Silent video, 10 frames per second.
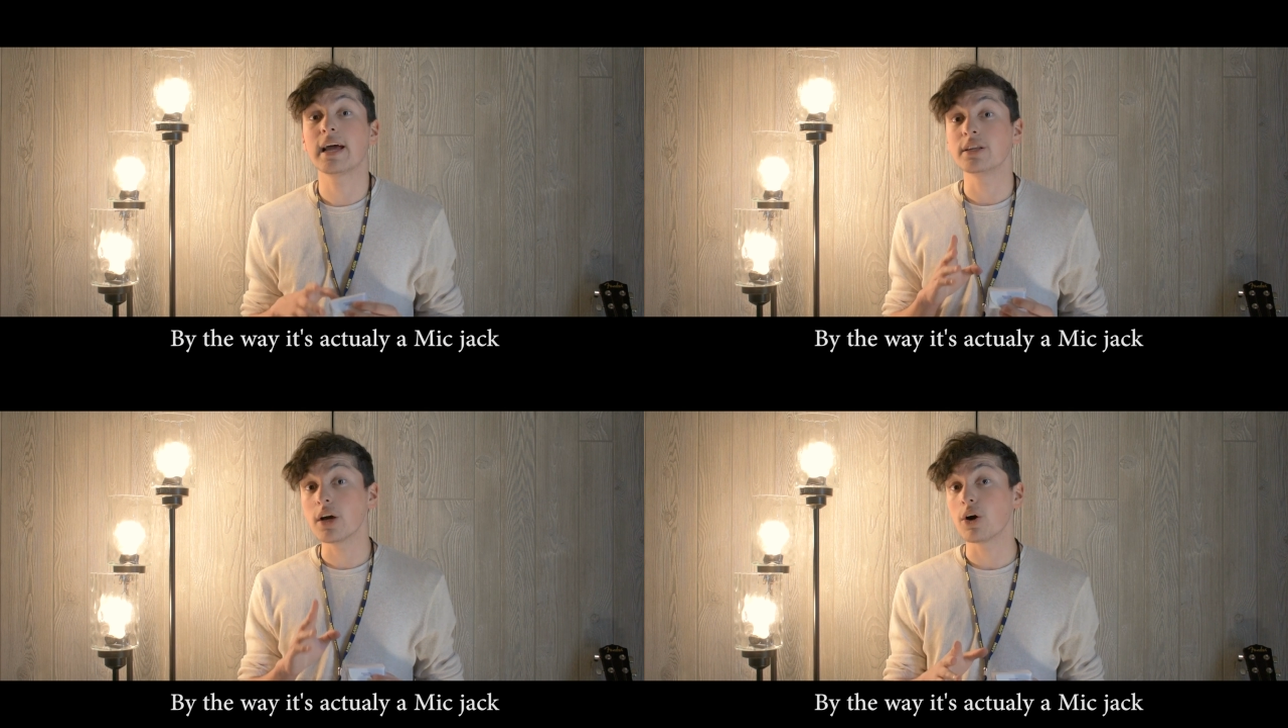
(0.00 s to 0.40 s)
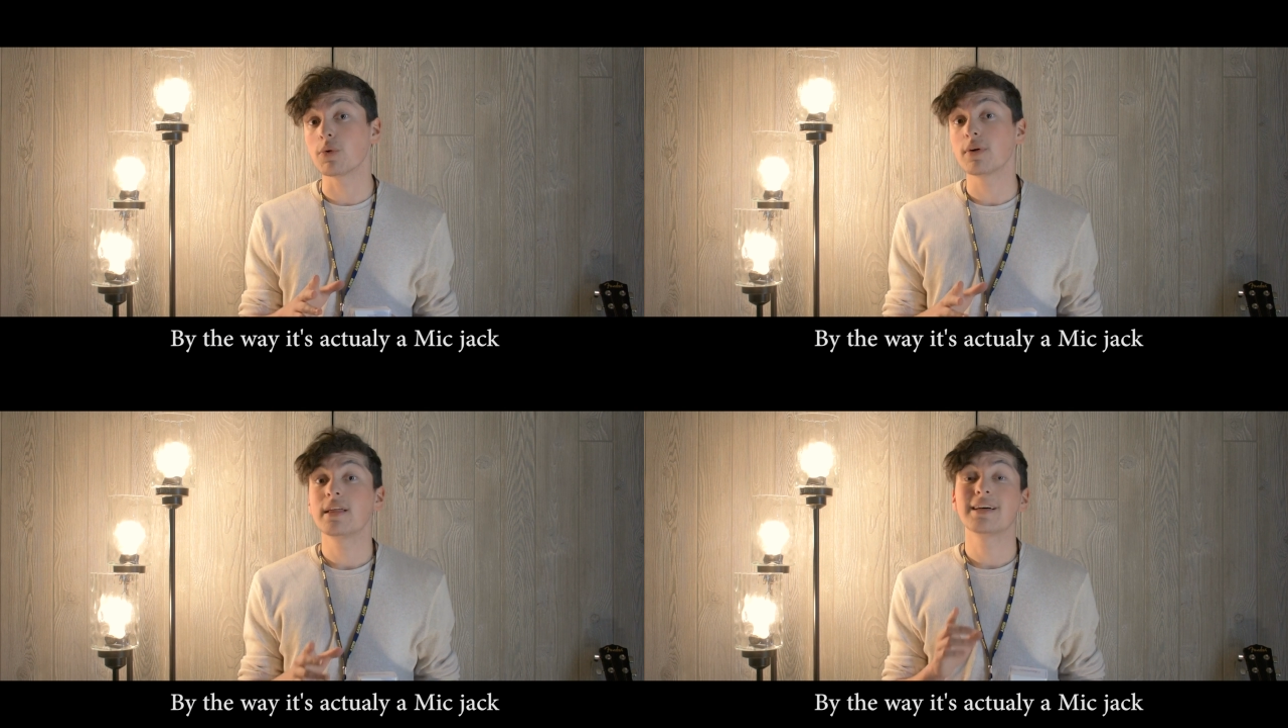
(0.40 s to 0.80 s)
and I
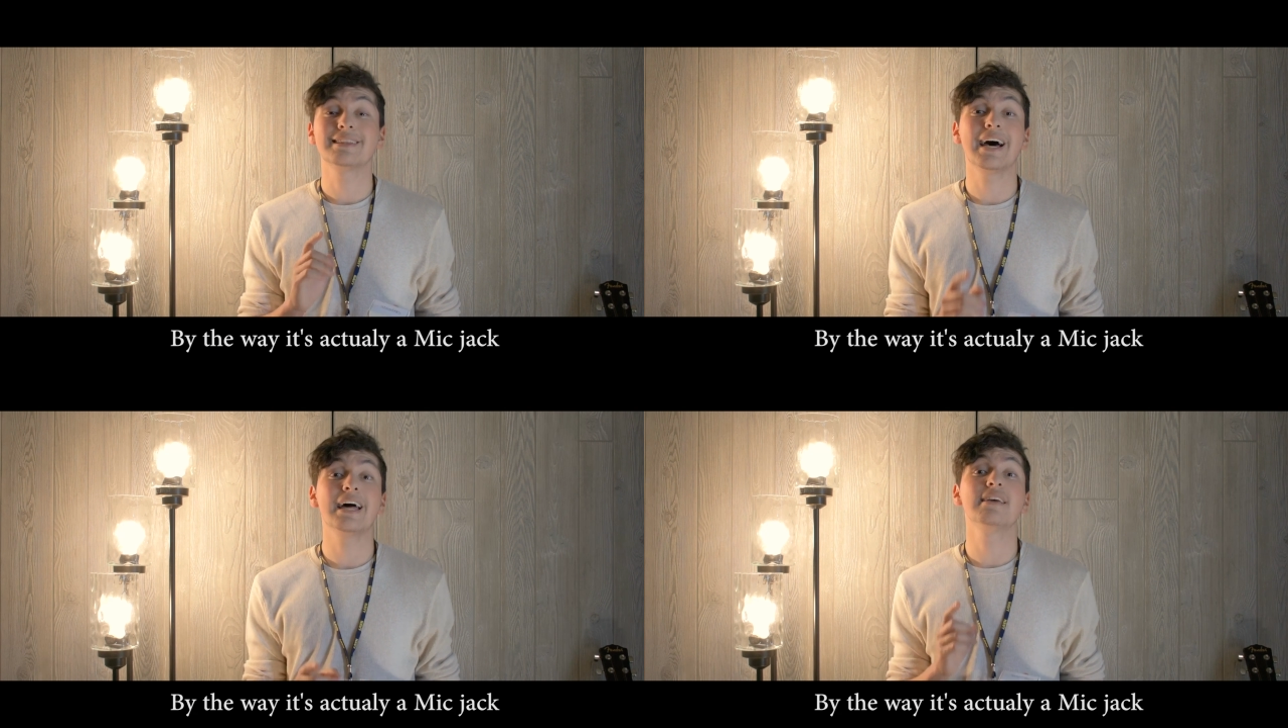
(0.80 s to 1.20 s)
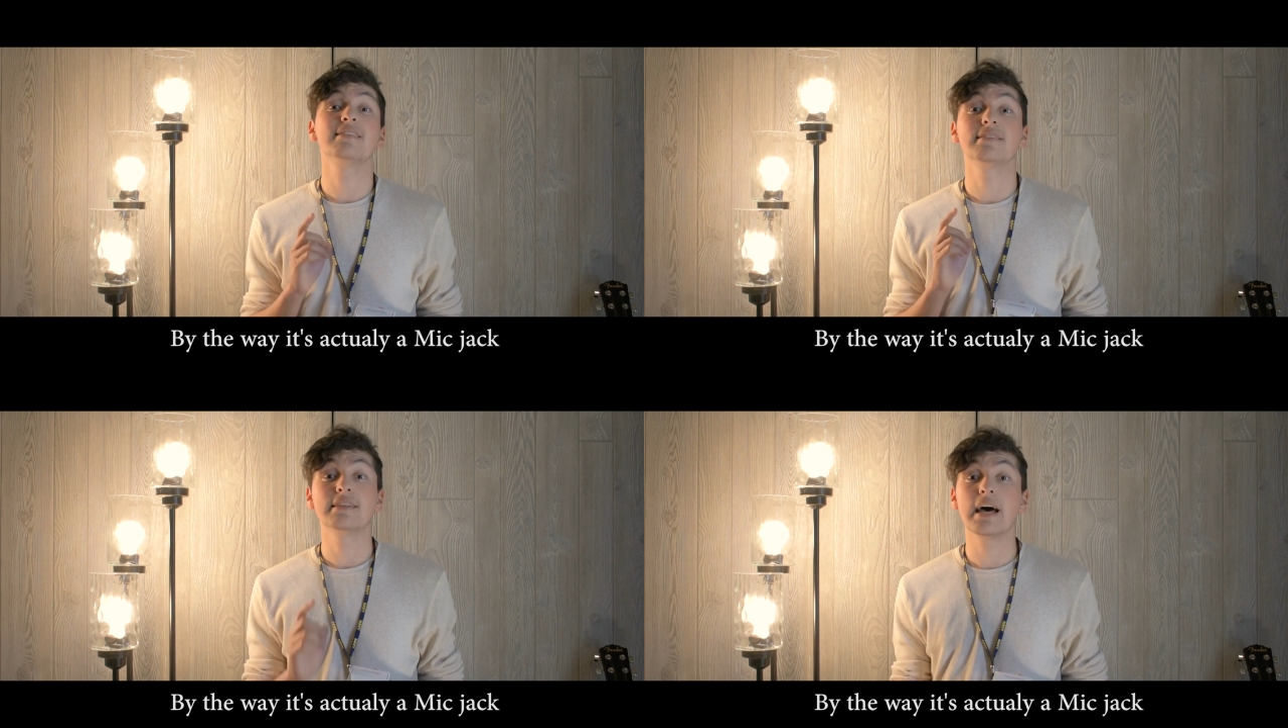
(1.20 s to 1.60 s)
know that
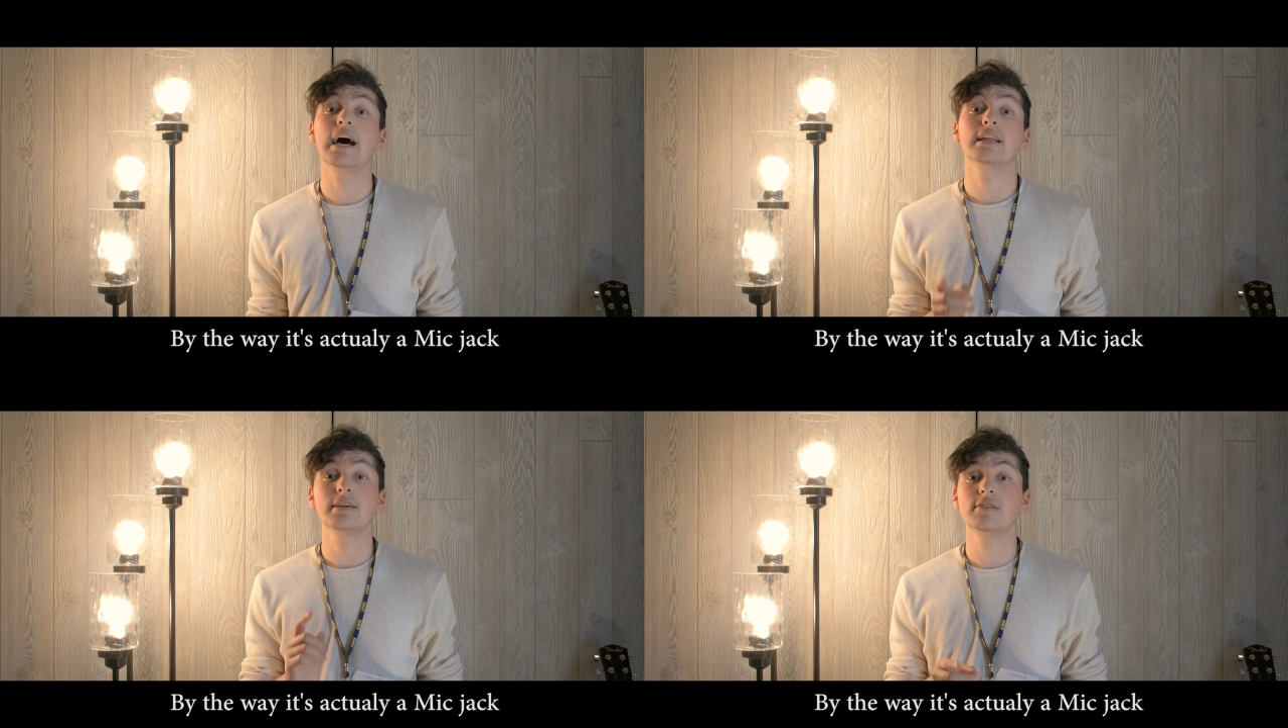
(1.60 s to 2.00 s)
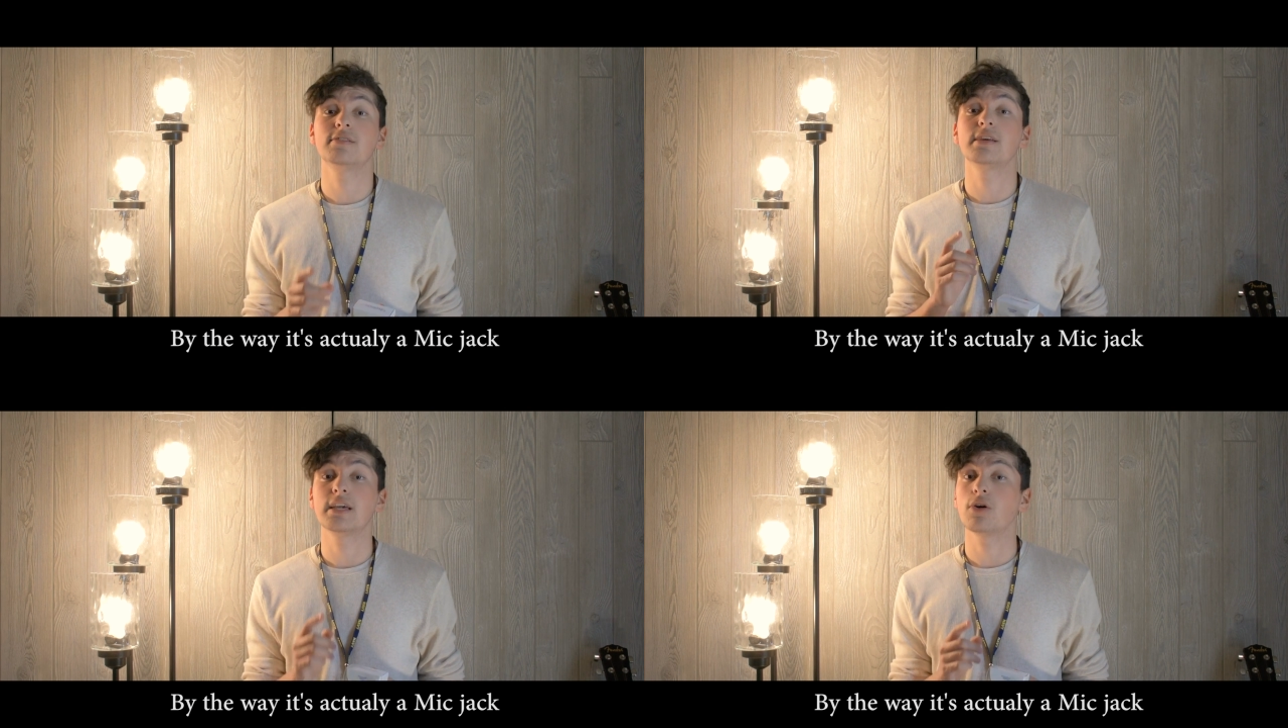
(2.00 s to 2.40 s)
is not
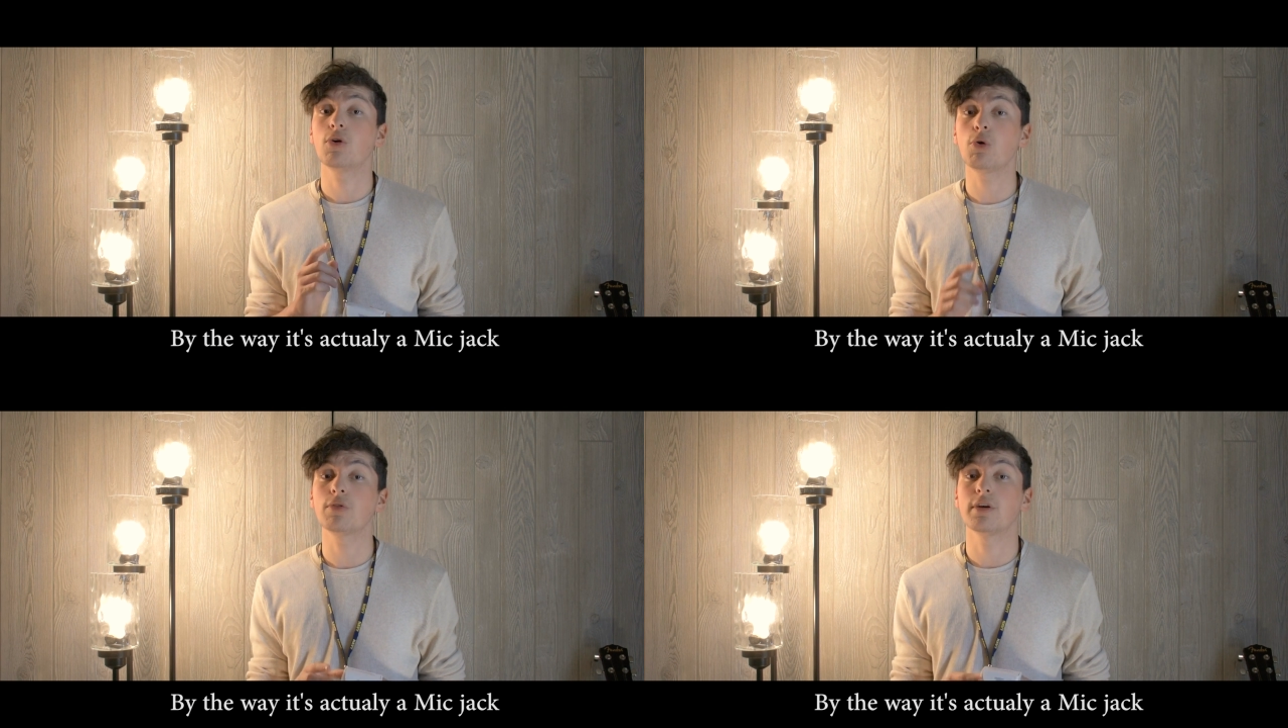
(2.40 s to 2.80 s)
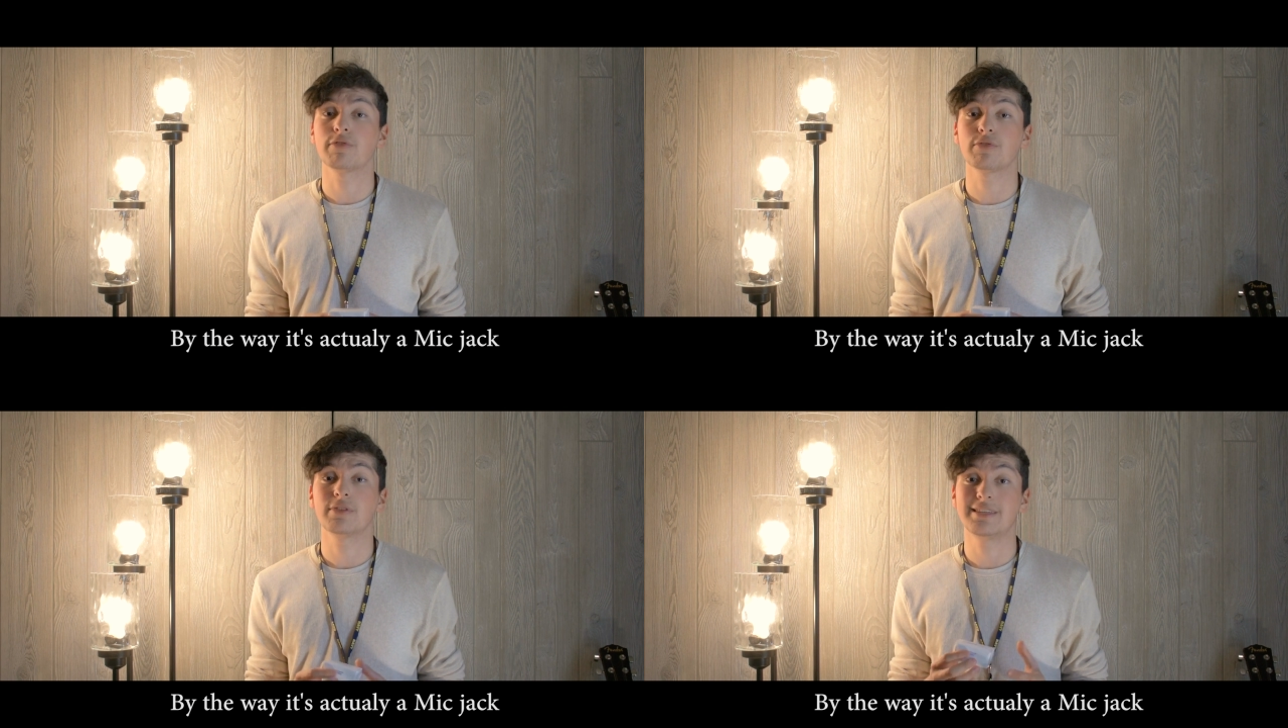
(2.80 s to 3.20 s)
easy to get a hold
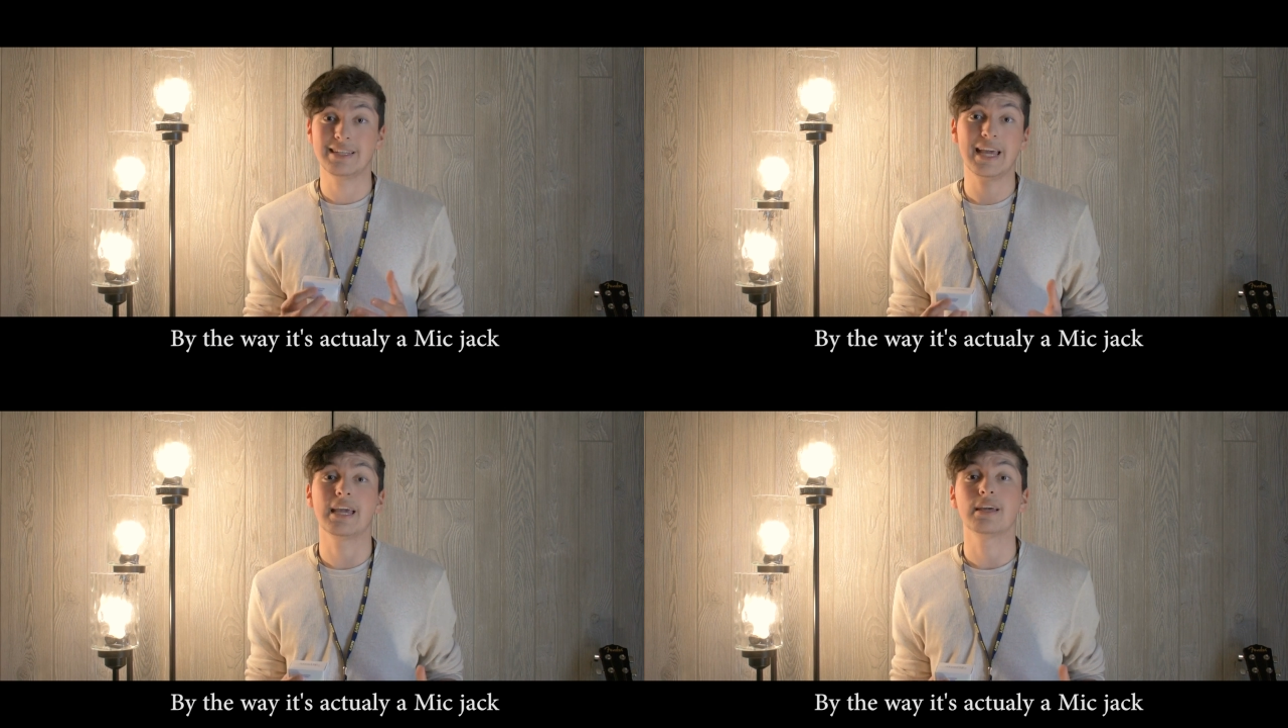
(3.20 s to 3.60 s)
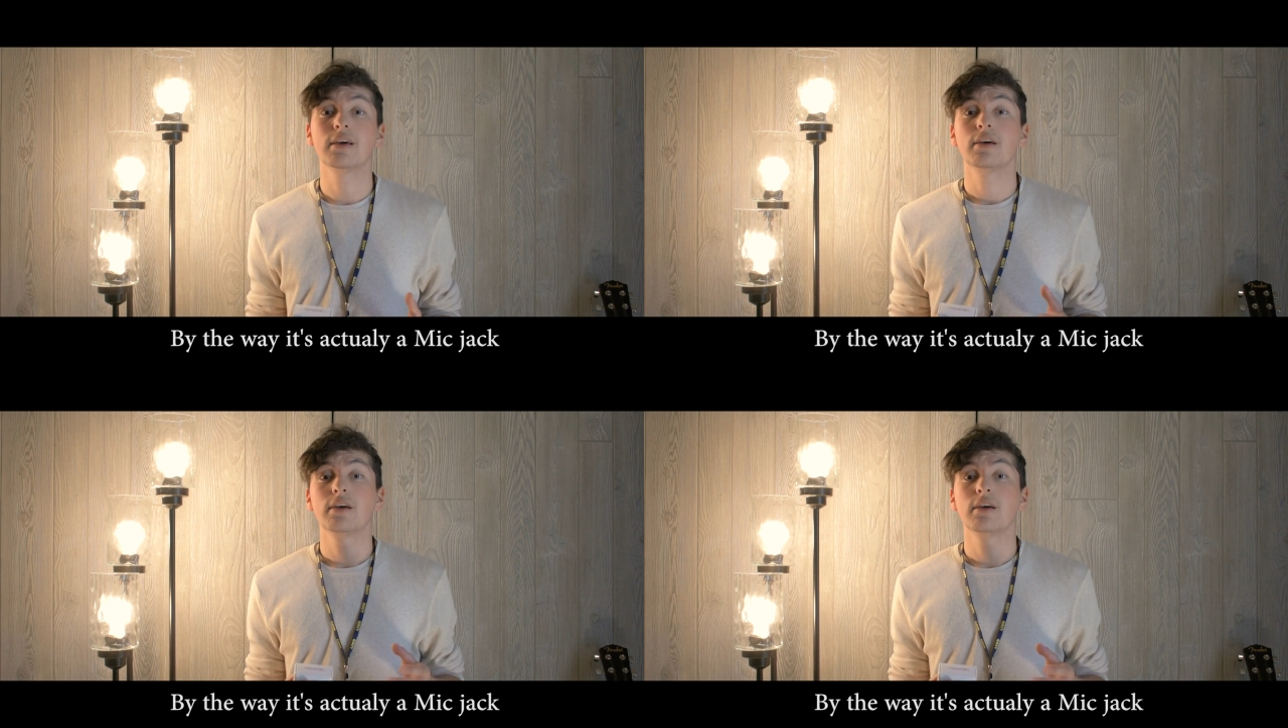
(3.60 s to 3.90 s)
of today.